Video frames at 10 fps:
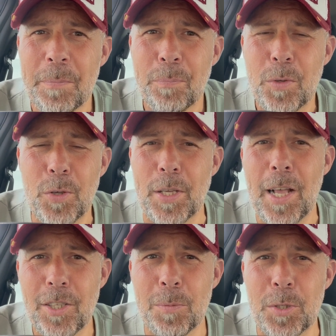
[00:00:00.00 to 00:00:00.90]
So that
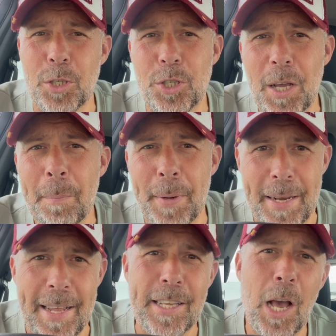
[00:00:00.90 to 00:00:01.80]
customers can jump in
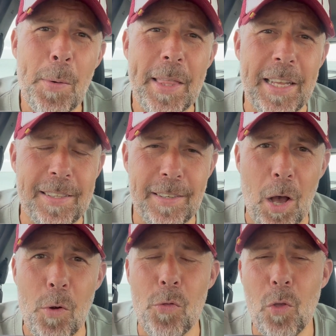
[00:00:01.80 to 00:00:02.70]
it, go where they need to
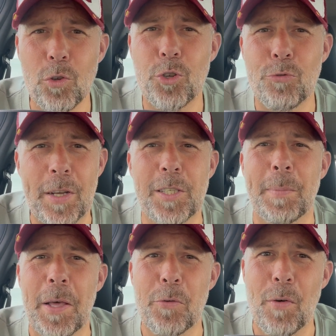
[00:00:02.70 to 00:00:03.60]
go, and not stress
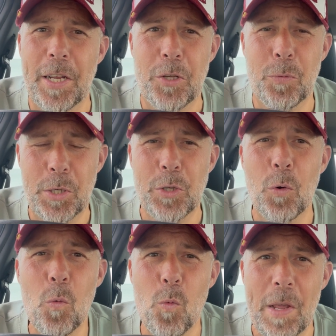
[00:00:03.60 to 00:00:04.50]
about the range, which is all
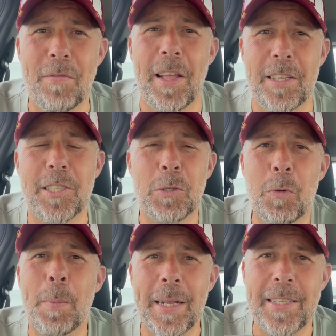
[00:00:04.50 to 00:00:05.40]
we've done since we
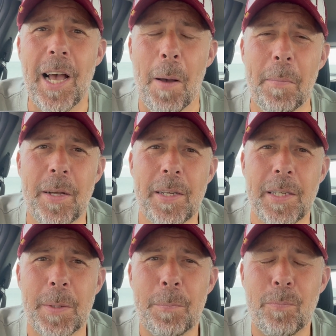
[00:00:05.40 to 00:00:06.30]
picked it up.
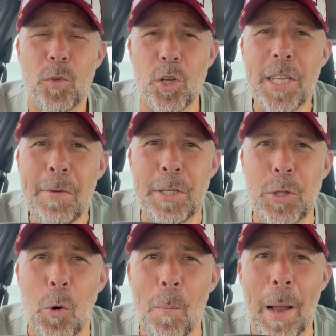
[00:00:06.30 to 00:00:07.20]
I seriously
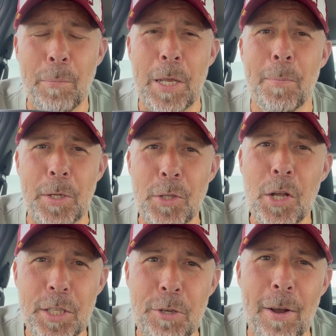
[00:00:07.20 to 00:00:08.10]
thought about bringing my
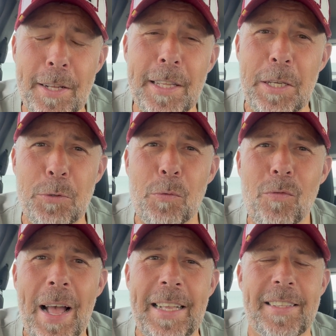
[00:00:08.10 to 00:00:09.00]
dirty great diesel
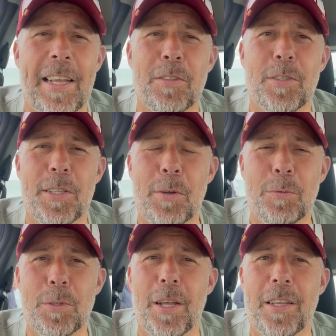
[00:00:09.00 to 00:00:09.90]
van down to deal
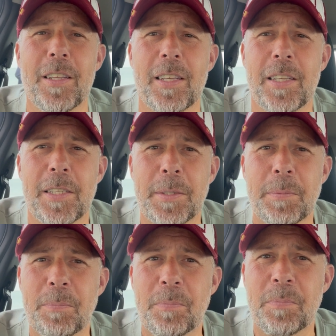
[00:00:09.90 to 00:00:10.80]
today,
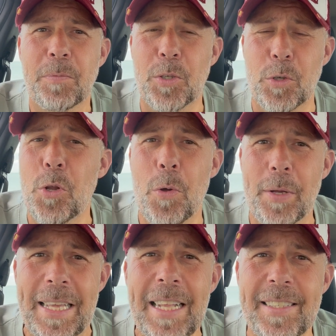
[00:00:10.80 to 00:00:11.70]
because I knew it
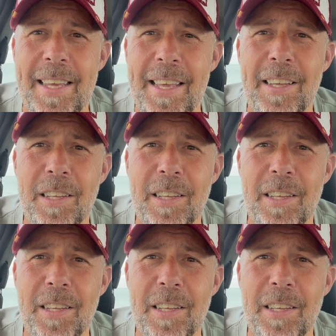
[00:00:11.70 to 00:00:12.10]
would get here.